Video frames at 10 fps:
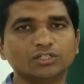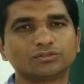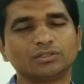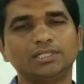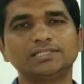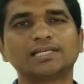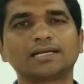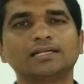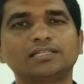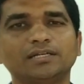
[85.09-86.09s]
So these are
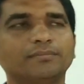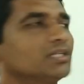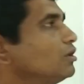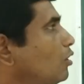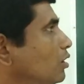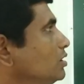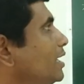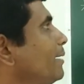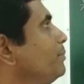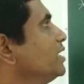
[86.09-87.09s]
nothing but all the
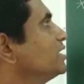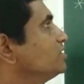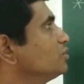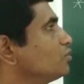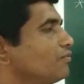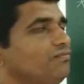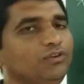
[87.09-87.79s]
applications of